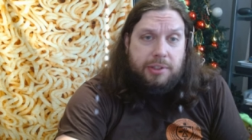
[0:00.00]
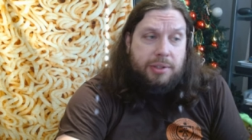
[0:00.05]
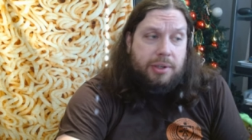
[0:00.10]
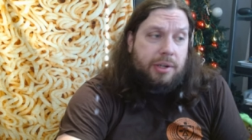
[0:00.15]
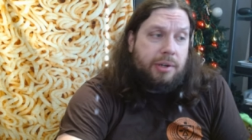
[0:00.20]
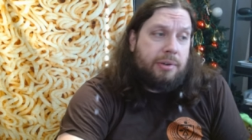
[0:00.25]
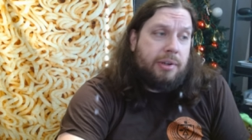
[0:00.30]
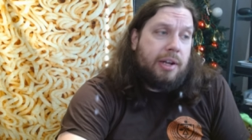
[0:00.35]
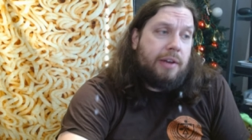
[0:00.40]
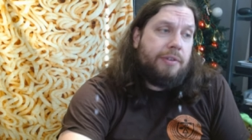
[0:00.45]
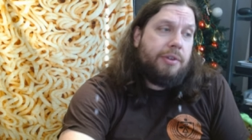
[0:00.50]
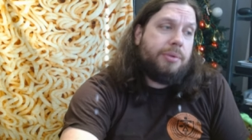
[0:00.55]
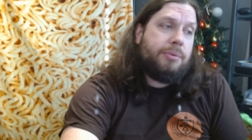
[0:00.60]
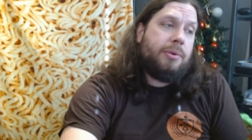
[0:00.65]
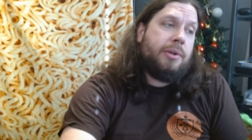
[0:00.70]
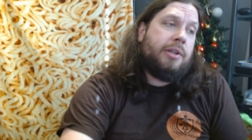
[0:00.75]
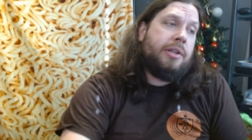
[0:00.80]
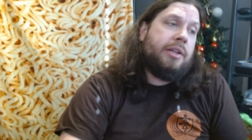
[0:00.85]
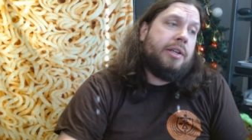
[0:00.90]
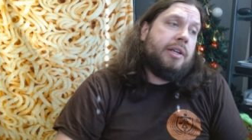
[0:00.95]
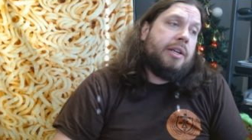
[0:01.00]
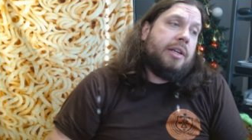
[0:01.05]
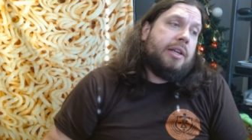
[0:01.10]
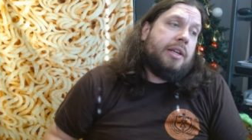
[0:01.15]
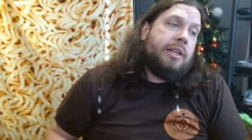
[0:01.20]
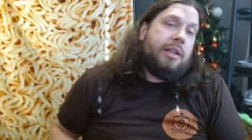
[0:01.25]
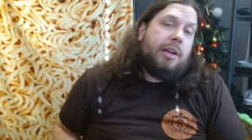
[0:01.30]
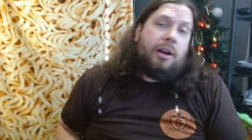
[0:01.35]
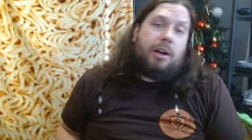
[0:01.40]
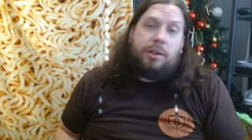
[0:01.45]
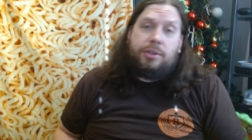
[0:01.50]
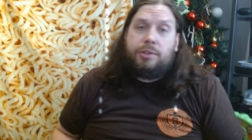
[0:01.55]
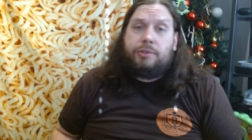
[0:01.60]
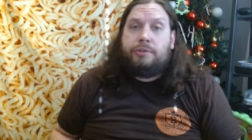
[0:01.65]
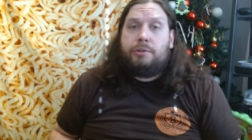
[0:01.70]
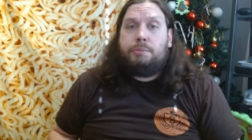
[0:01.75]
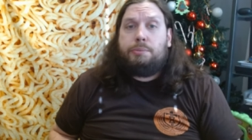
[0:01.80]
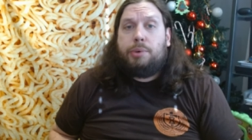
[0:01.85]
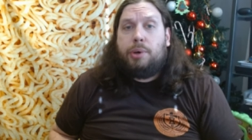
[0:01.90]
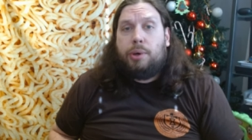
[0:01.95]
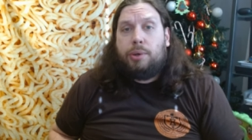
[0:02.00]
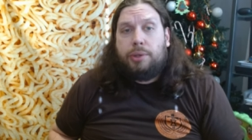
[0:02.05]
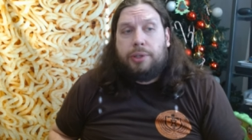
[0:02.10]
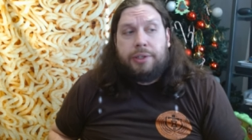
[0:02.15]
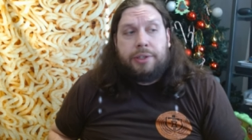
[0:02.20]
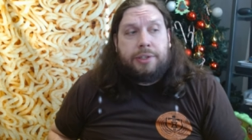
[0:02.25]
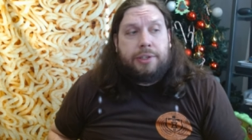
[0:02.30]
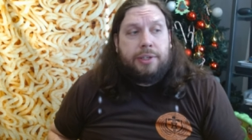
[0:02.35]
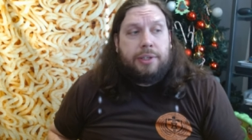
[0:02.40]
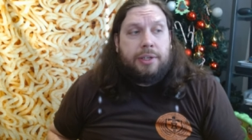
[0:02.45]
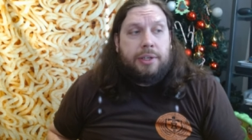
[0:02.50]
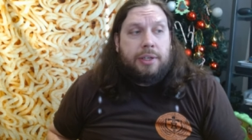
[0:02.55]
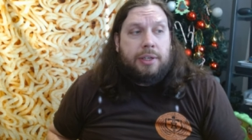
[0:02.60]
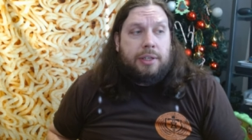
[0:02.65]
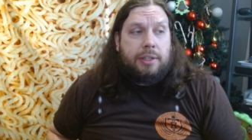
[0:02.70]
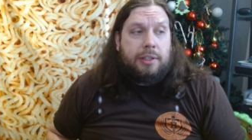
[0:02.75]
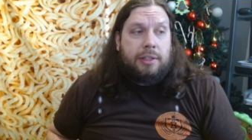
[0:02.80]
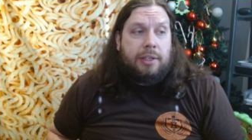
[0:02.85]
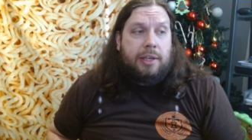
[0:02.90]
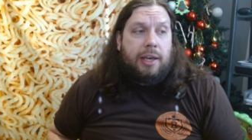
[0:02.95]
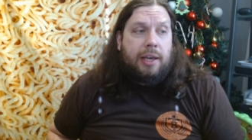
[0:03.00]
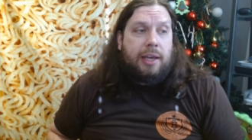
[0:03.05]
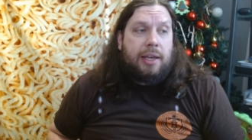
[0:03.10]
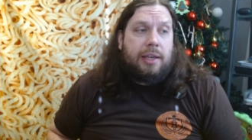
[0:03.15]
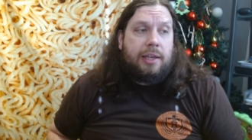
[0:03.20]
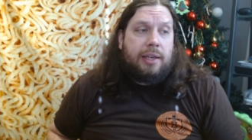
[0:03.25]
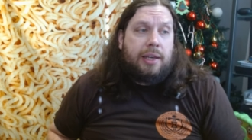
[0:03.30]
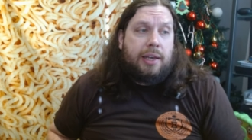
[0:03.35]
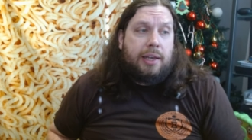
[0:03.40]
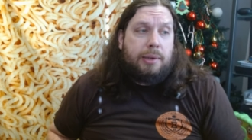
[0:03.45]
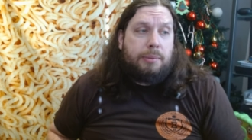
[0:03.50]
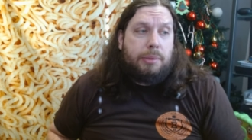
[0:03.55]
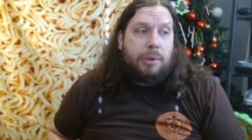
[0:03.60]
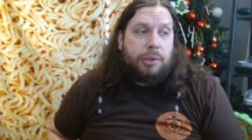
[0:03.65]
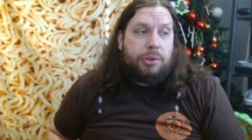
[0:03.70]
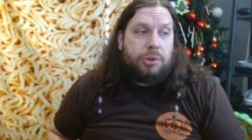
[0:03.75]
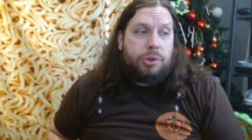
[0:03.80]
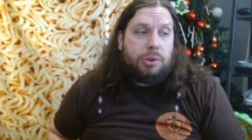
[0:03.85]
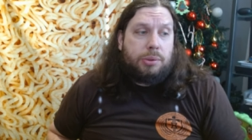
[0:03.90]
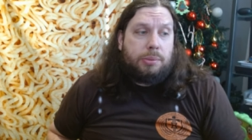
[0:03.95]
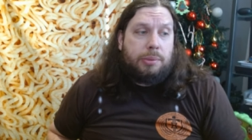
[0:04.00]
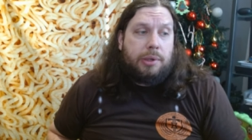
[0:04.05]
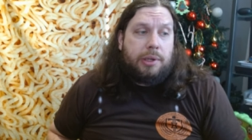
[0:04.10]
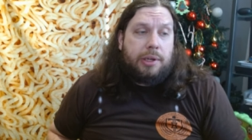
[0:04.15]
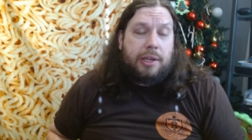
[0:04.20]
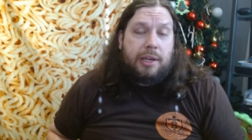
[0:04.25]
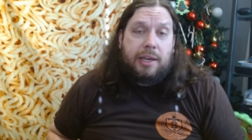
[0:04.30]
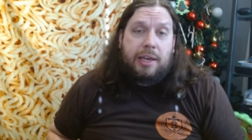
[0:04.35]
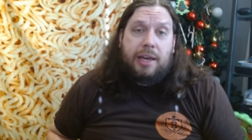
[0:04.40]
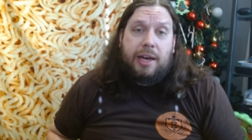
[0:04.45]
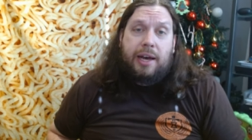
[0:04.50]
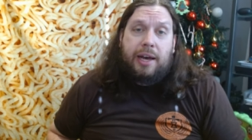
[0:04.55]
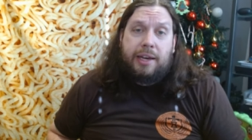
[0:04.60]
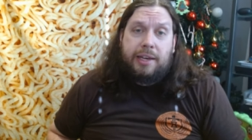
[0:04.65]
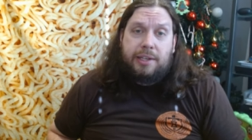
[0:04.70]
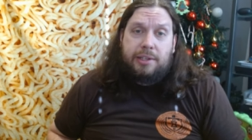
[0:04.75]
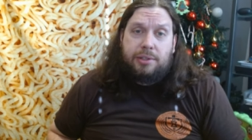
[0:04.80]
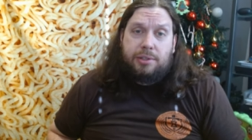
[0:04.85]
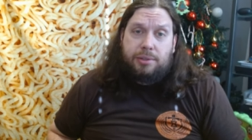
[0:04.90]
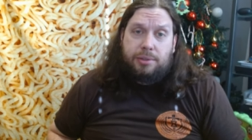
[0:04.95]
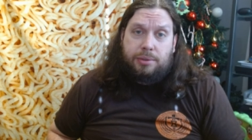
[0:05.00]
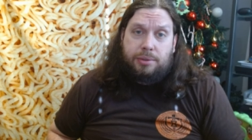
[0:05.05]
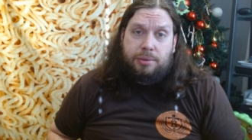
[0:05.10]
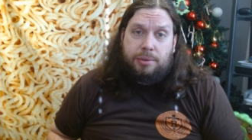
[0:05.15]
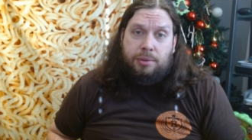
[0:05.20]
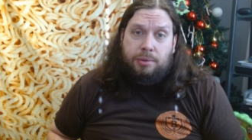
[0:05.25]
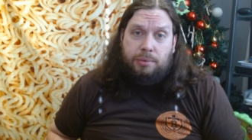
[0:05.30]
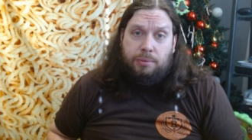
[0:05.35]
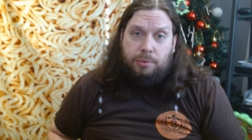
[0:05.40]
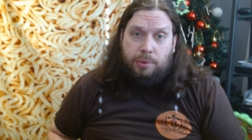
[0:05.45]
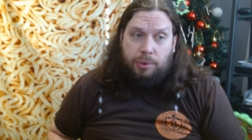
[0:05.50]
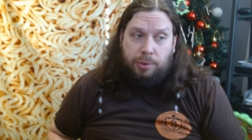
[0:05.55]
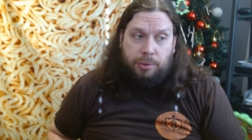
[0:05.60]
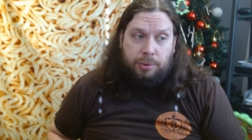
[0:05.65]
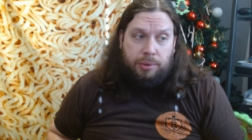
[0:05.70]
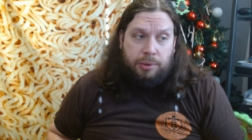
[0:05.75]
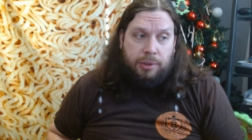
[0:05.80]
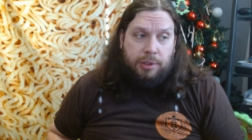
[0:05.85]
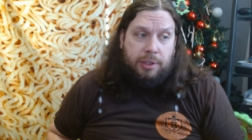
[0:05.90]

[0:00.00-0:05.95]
so I don't have this one. Also from Poland, the egg and mushroom Kaiser roll.